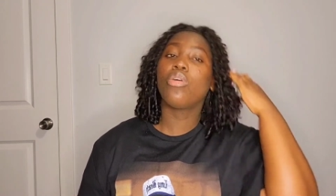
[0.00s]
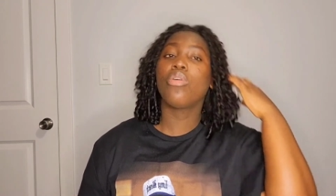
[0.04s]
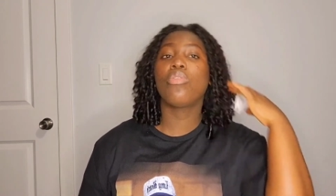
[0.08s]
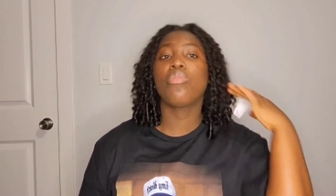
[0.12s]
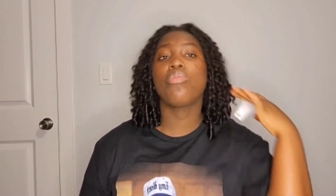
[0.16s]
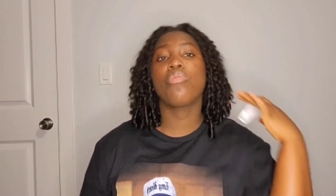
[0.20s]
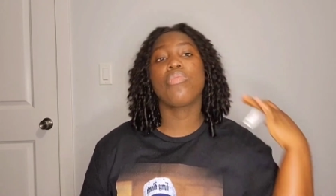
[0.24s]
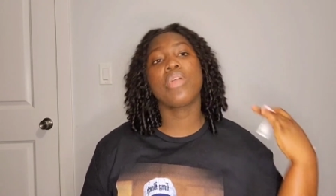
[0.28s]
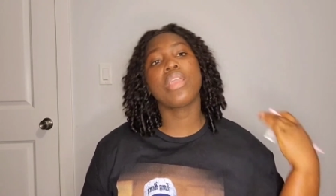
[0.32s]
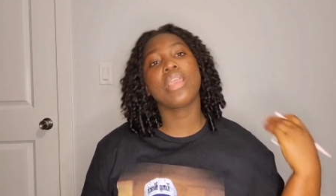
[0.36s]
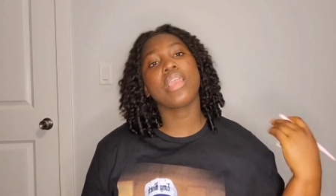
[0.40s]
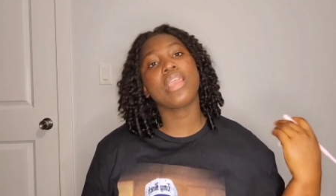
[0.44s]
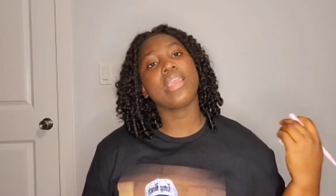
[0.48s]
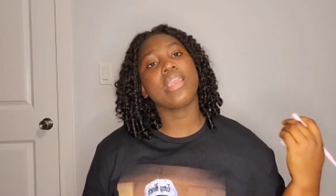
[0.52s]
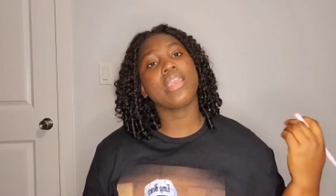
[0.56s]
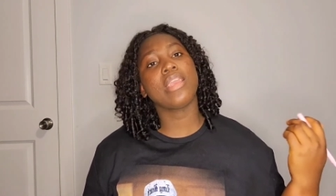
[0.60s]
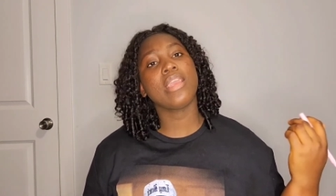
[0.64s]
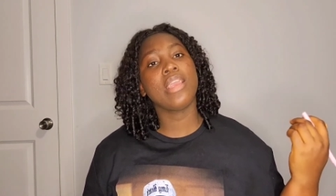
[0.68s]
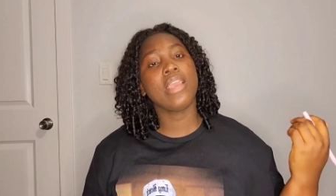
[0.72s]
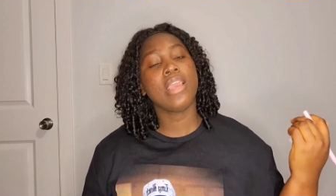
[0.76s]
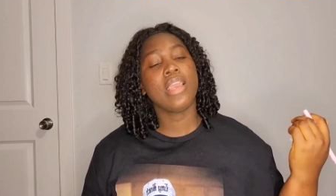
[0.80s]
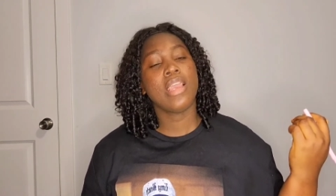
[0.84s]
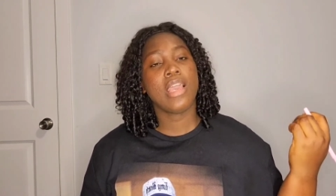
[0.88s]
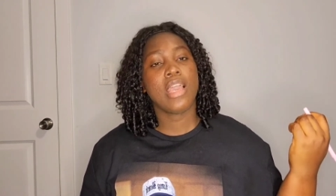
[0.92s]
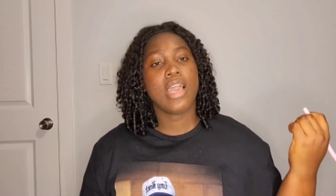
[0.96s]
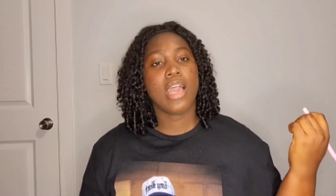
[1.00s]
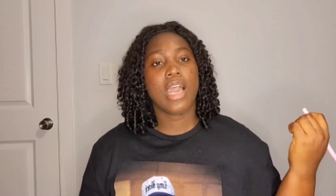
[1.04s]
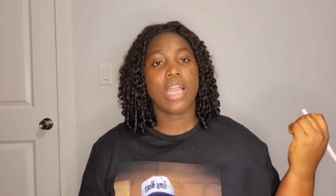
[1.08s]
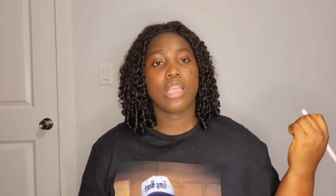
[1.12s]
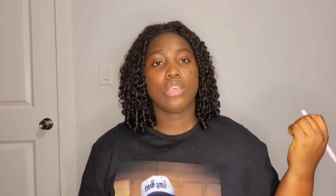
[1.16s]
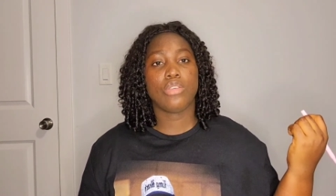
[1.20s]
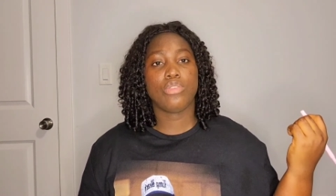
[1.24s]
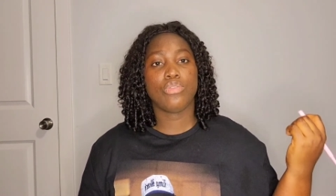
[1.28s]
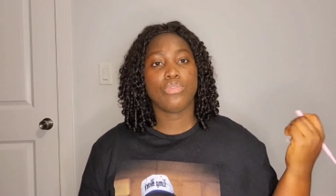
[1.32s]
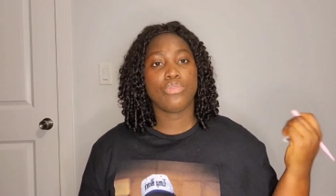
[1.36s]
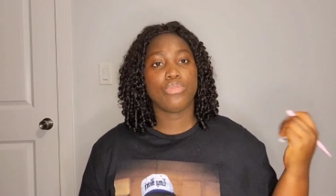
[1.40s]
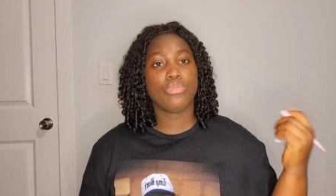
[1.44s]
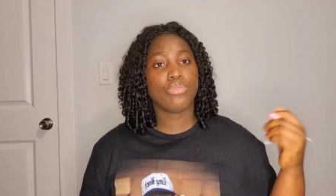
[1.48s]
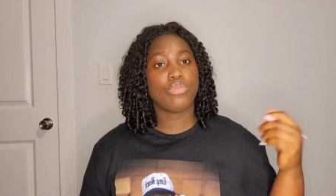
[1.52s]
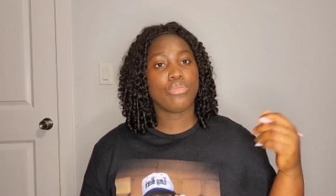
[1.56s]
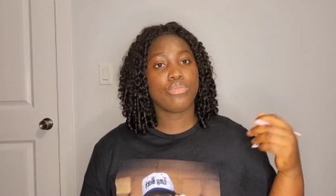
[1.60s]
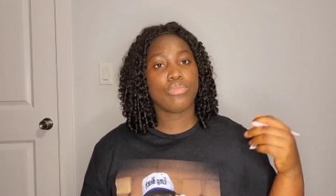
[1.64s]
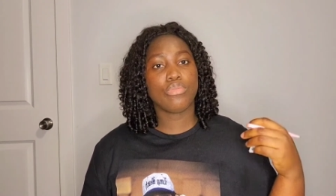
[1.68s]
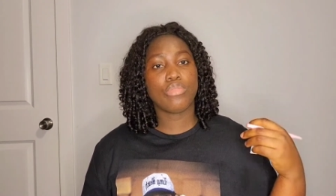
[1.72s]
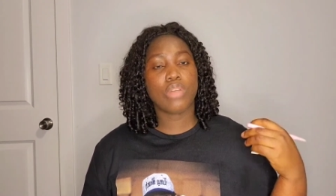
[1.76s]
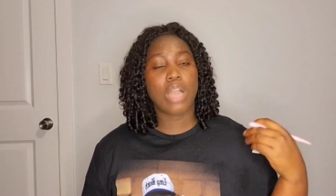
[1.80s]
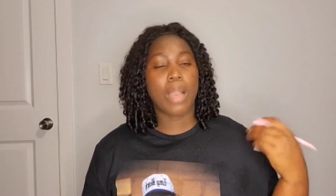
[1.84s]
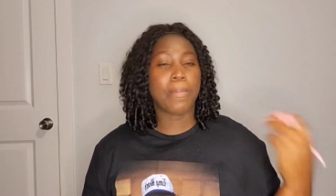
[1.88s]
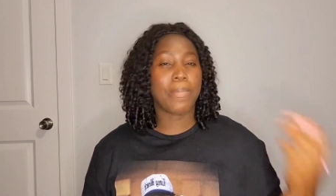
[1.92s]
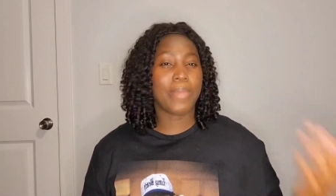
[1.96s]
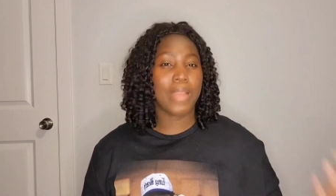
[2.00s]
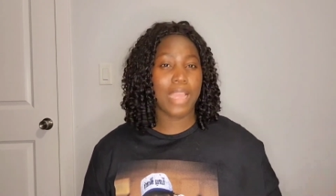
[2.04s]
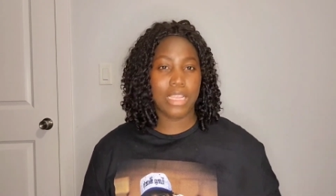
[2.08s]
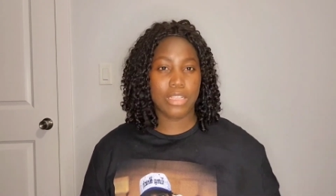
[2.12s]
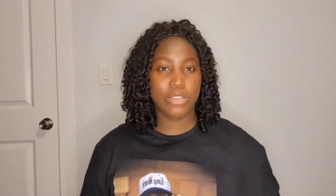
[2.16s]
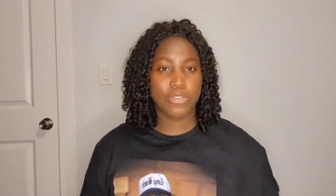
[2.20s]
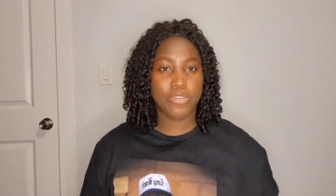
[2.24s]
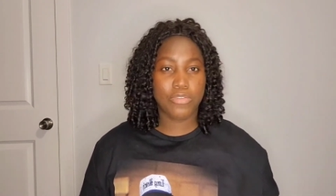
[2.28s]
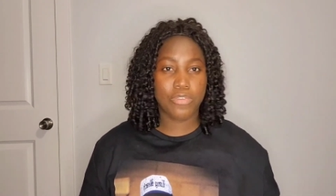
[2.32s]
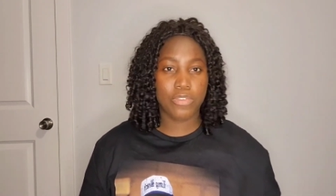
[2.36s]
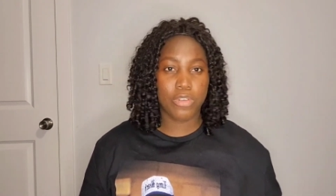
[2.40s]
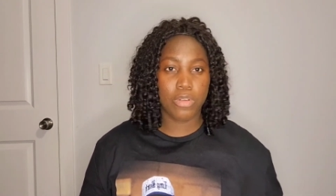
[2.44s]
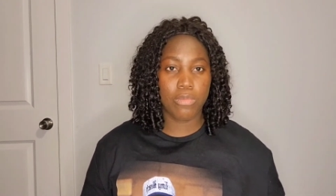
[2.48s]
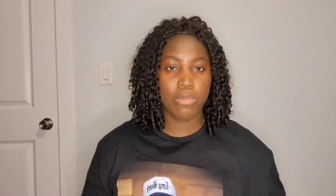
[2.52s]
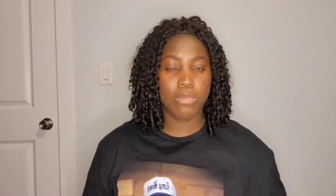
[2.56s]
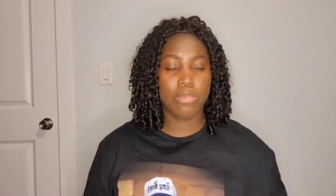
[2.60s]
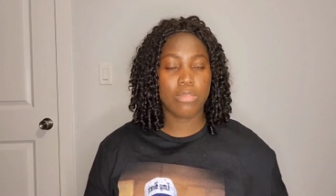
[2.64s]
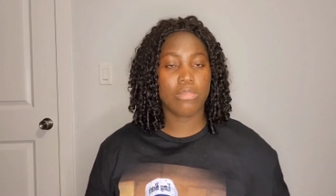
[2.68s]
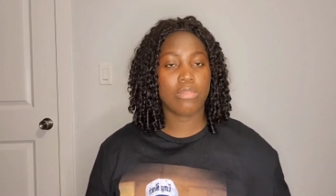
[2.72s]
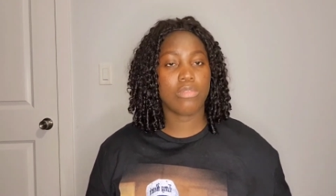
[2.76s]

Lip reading: where are you applying from?